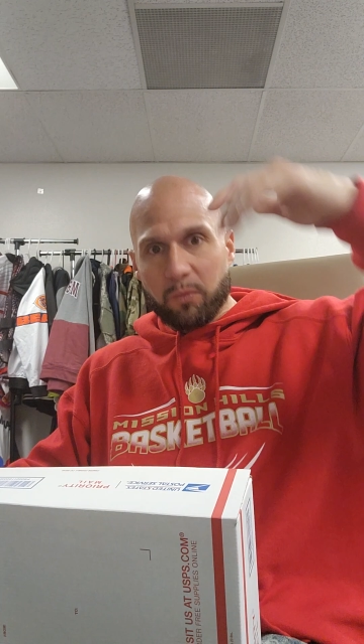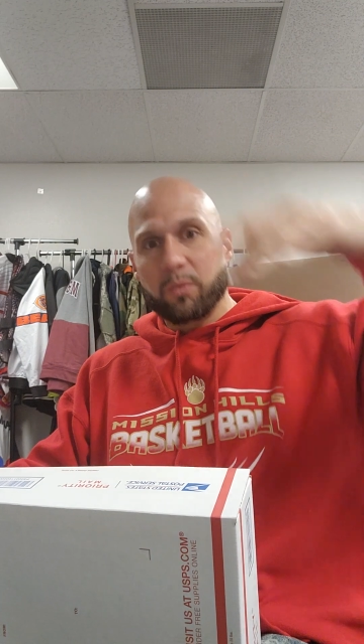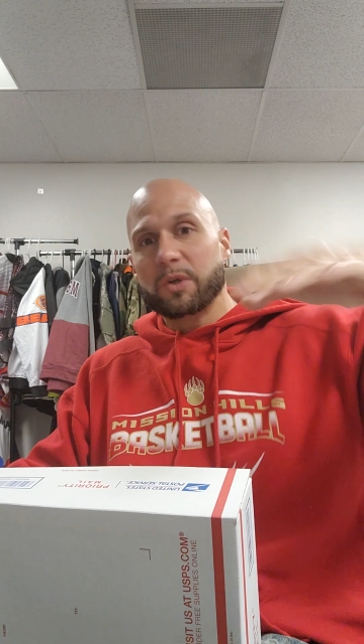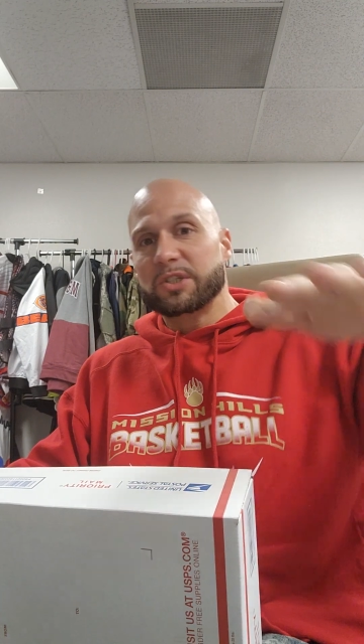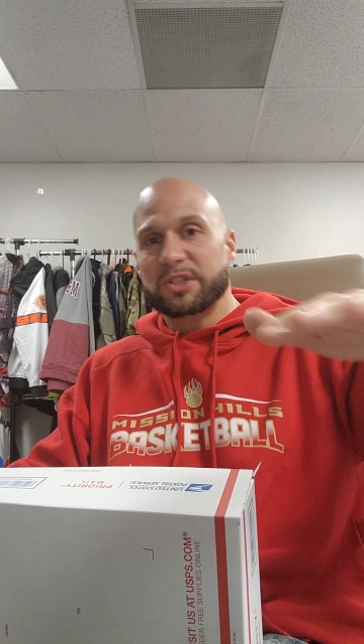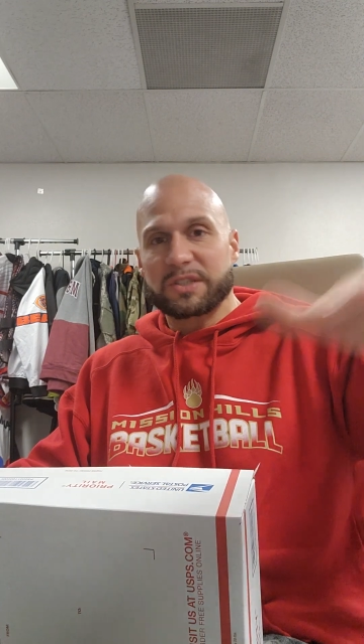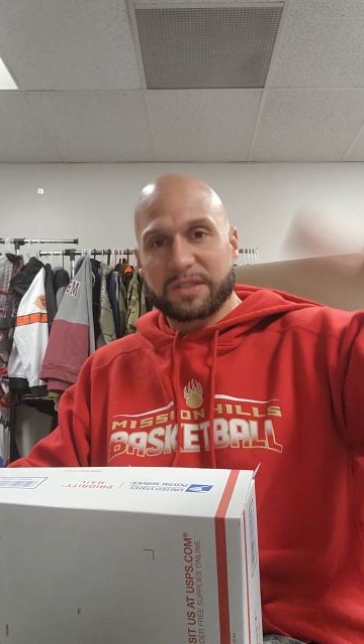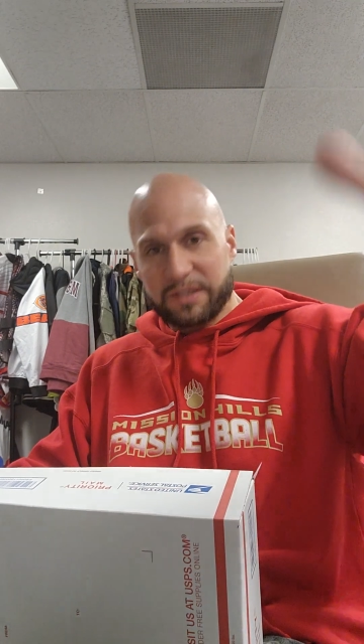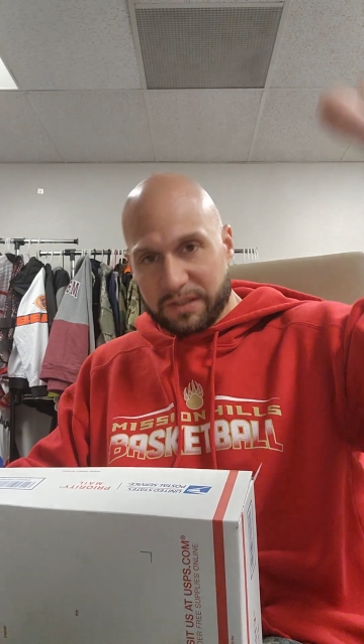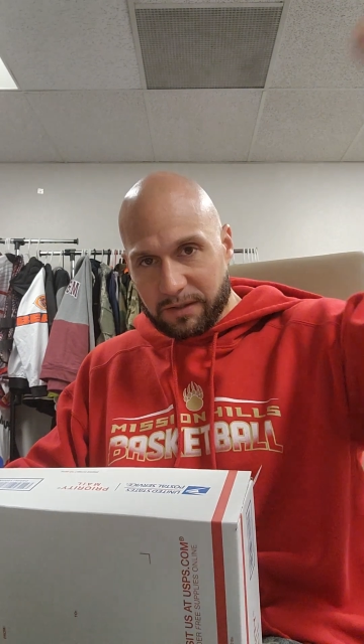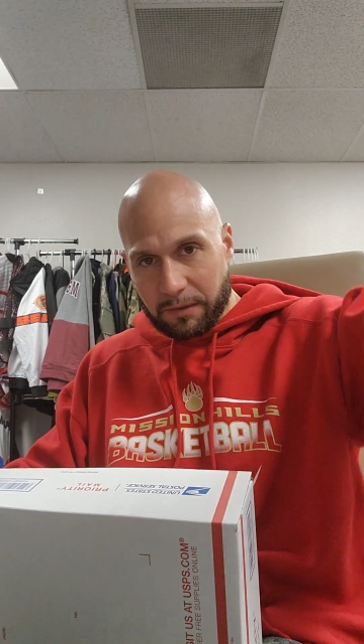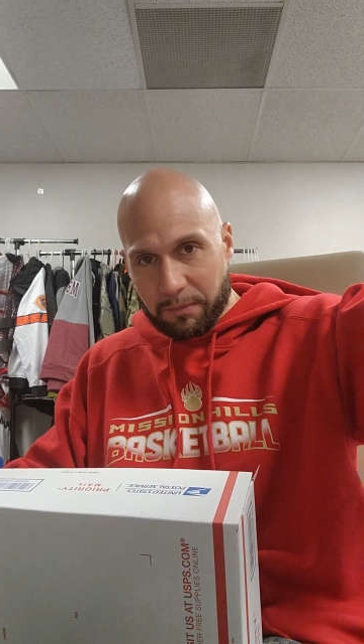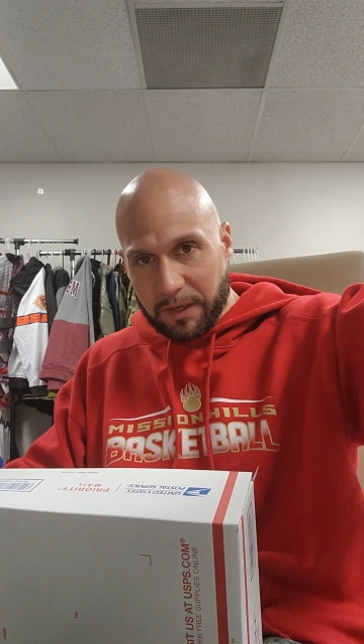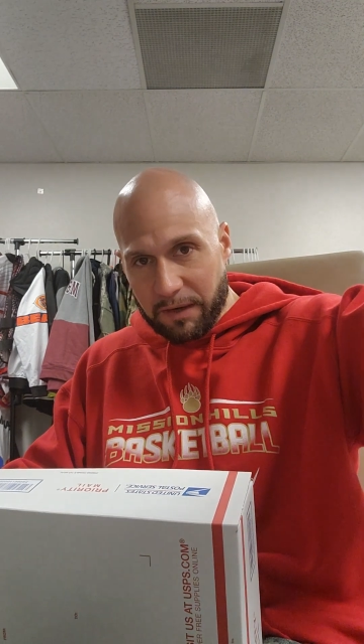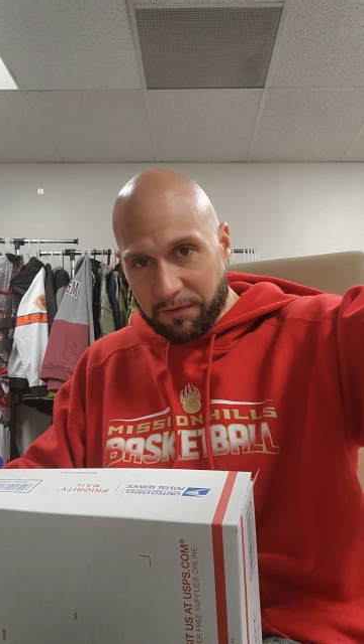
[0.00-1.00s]
which is
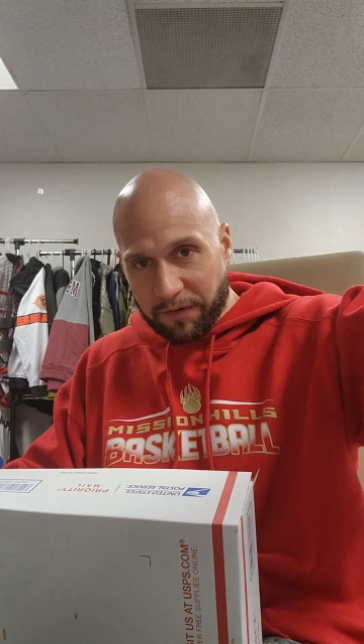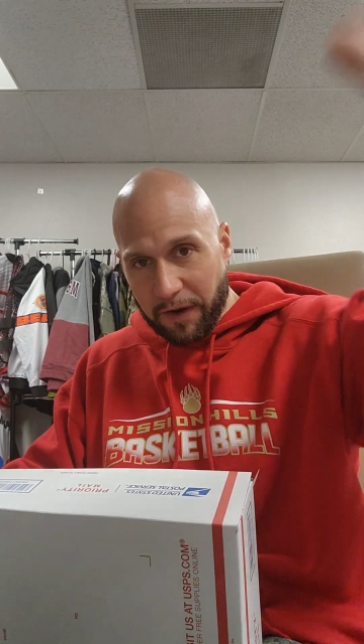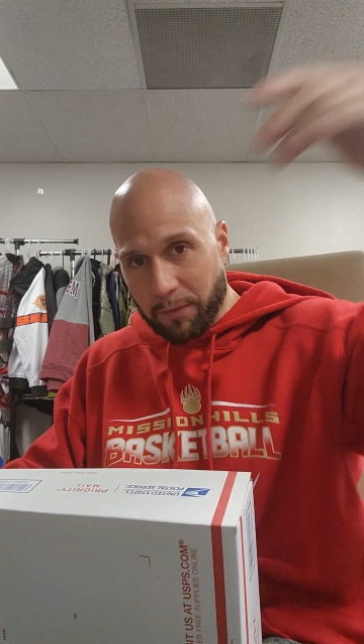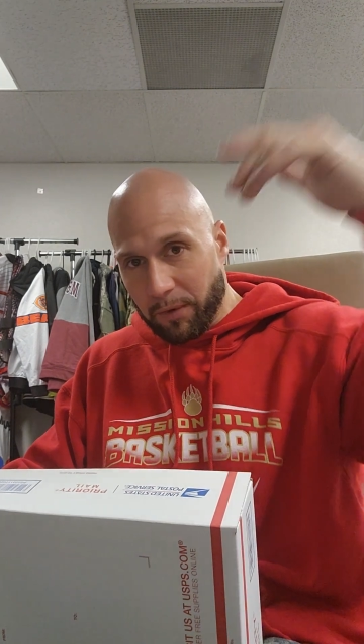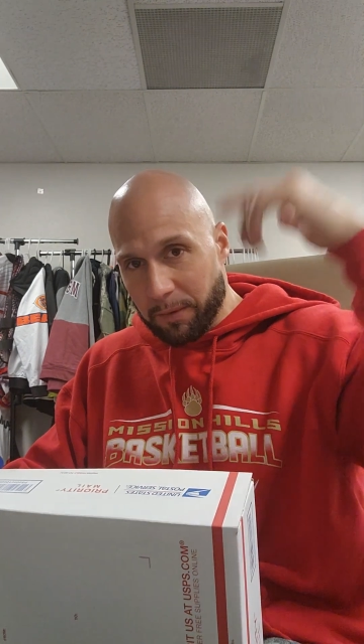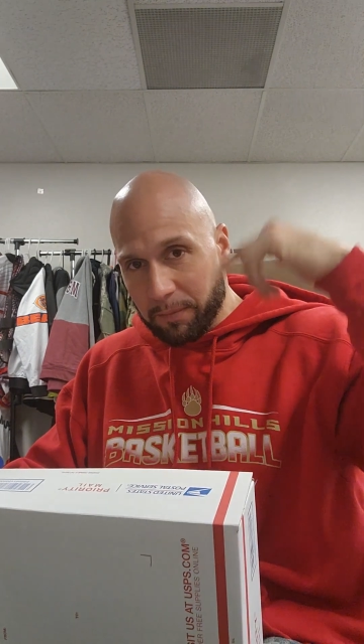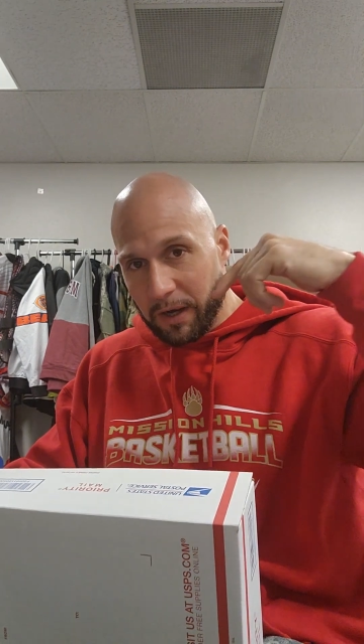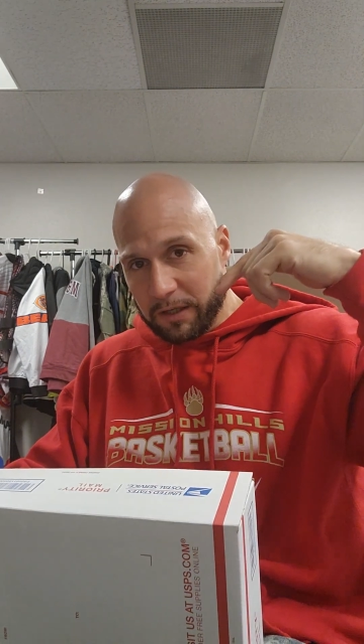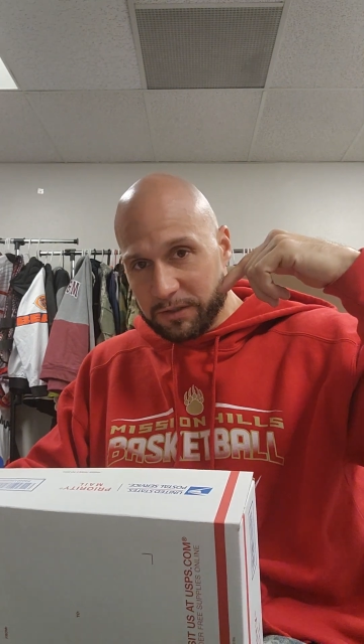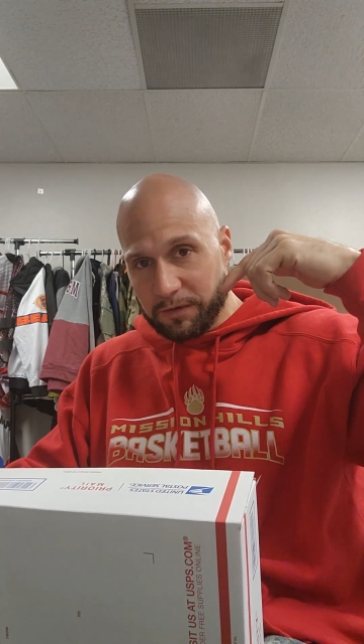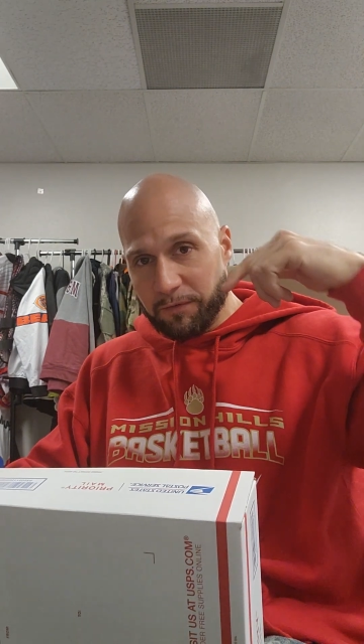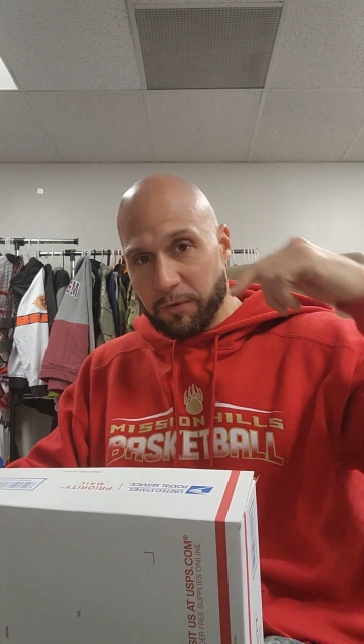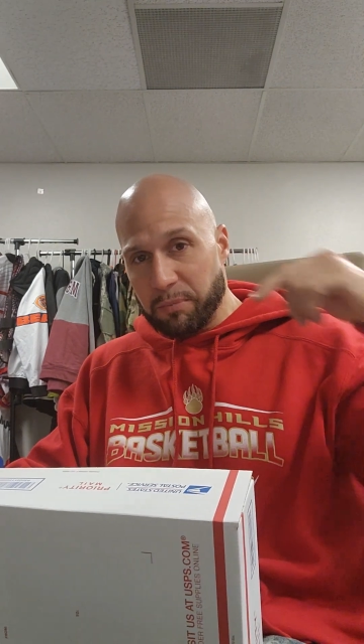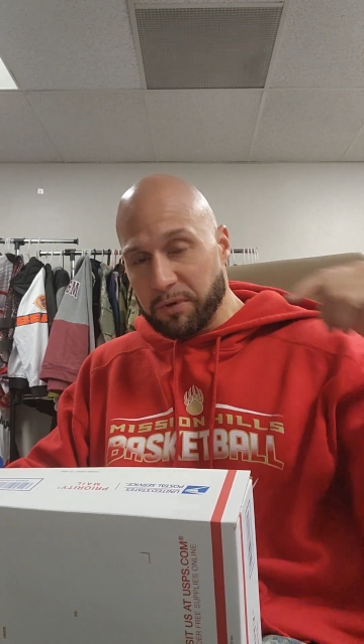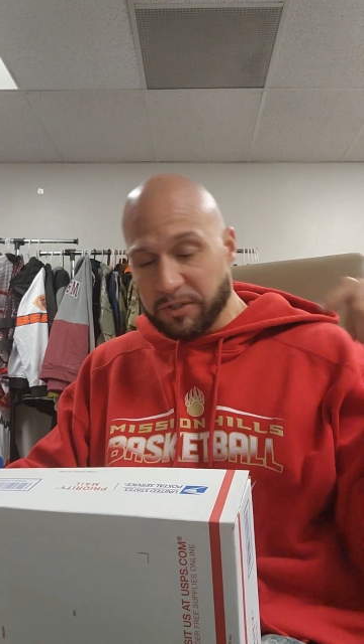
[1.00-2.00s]
the medium flat rate box
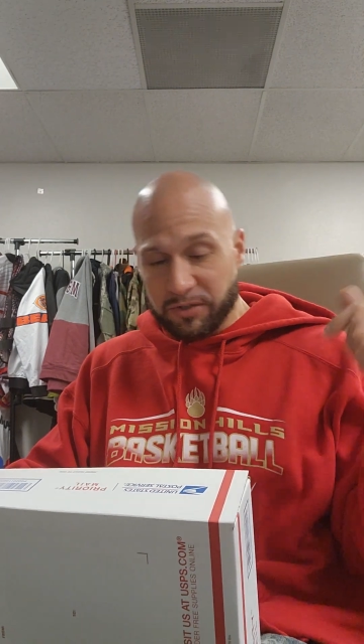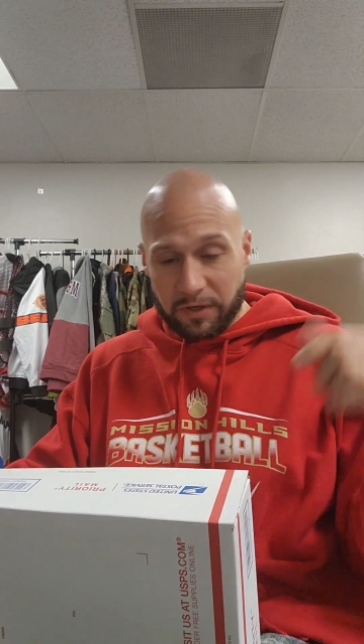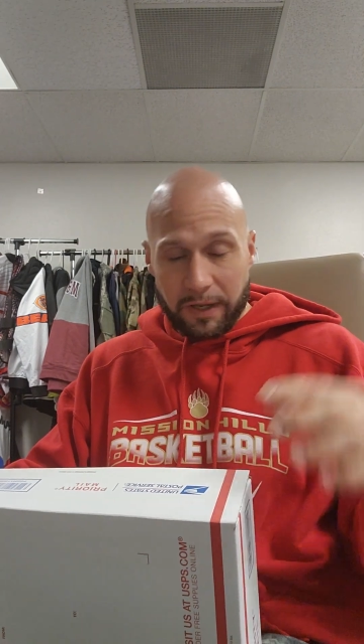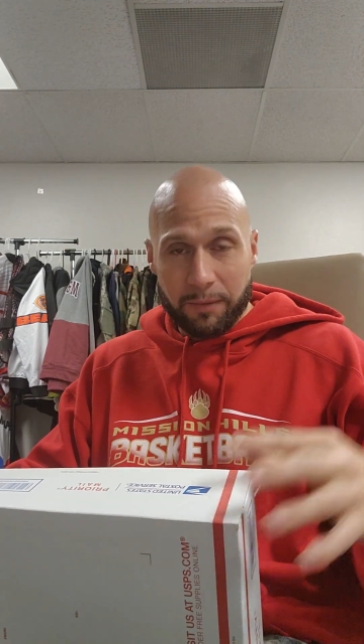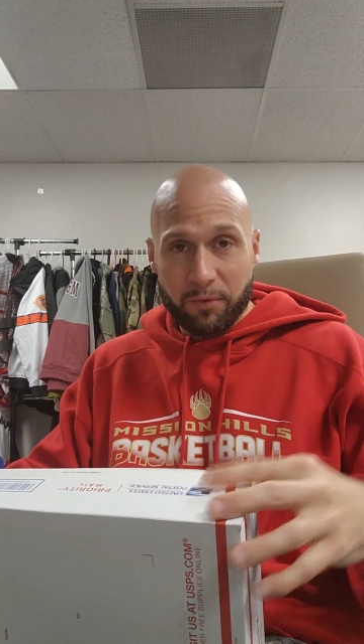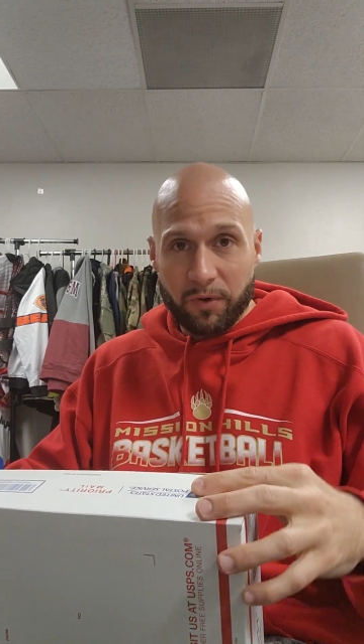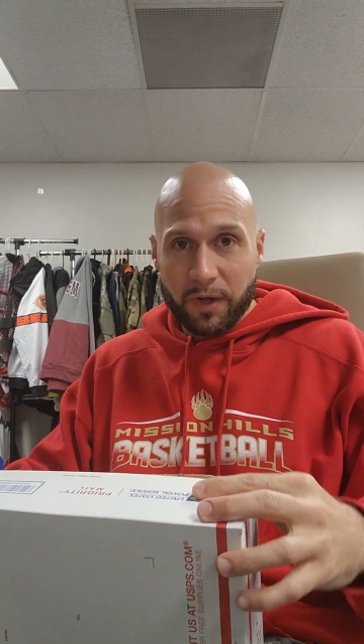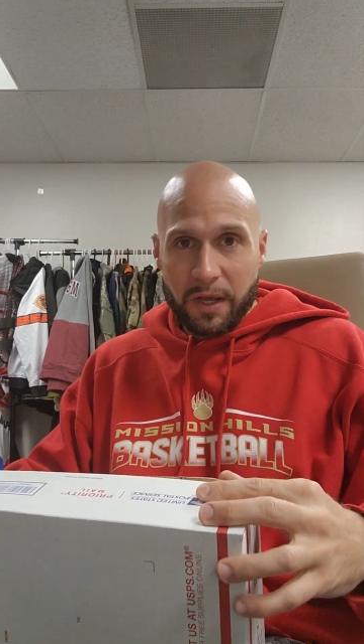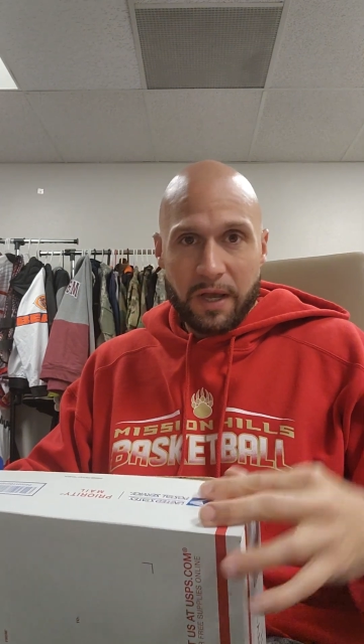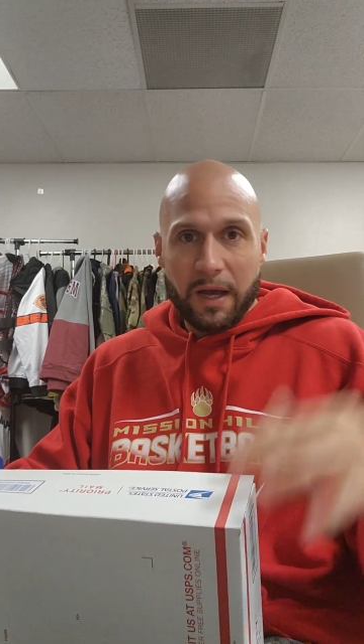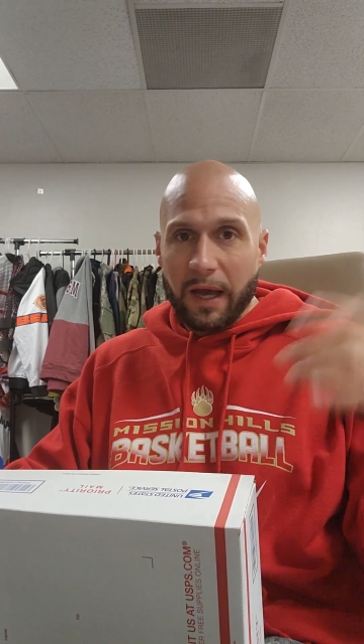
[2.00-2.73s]
if you print your label.